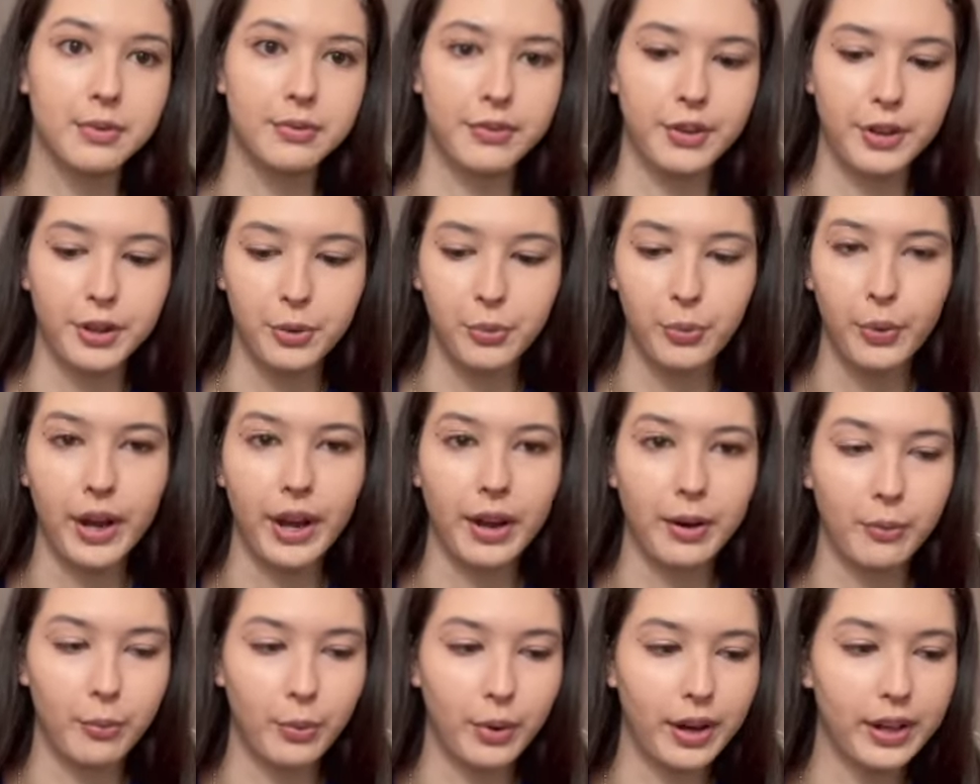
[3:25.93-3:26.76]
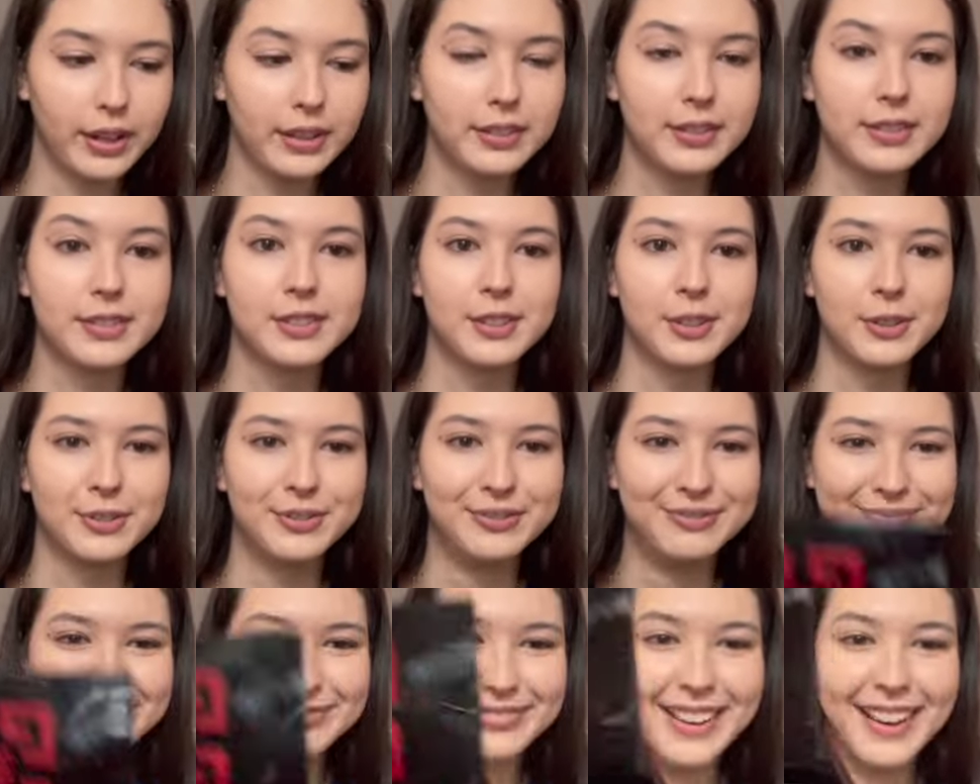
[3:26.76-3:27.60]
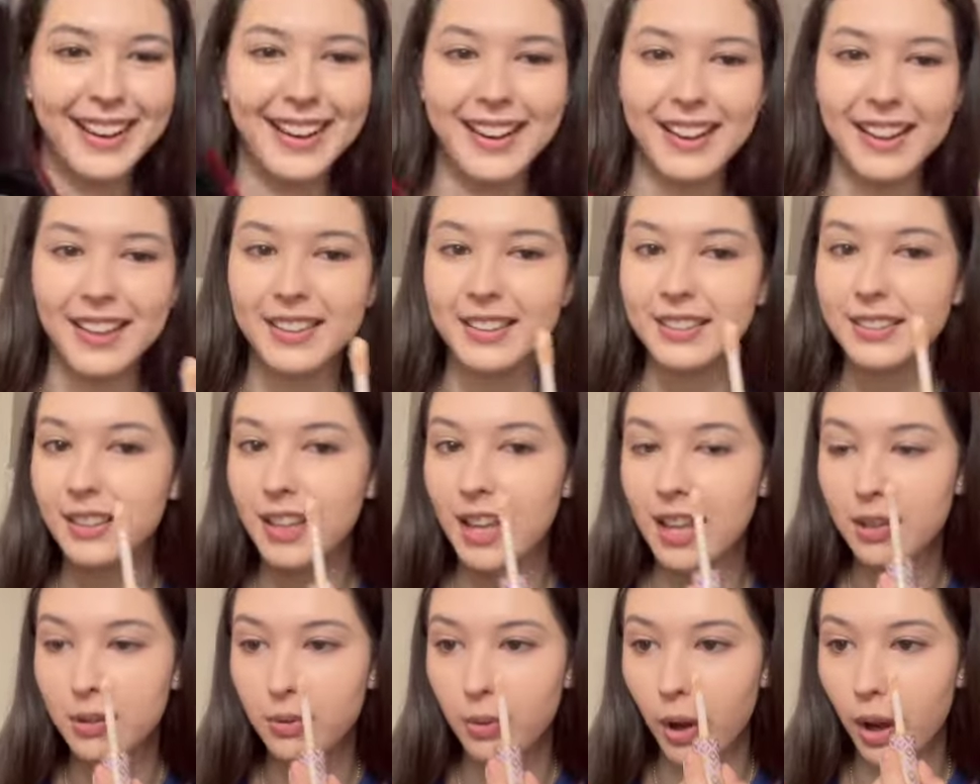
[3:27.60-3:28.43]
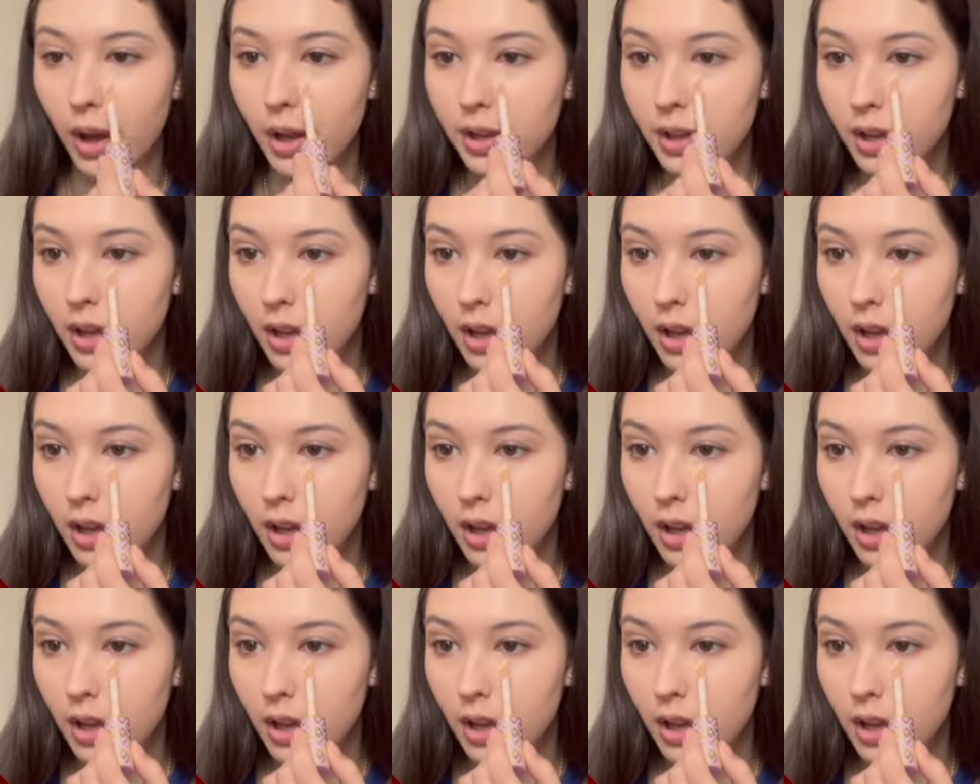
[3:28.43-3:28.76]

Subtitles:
very white, so that's why.